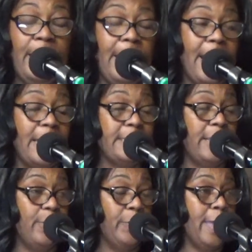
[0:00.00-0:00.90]
And I
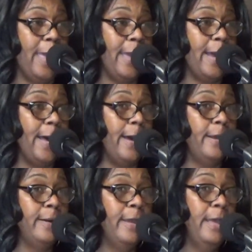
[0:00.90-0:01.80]
said, okay,
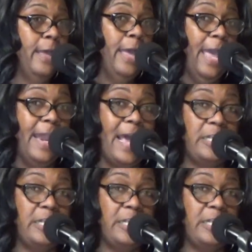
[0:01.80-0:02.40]
God. And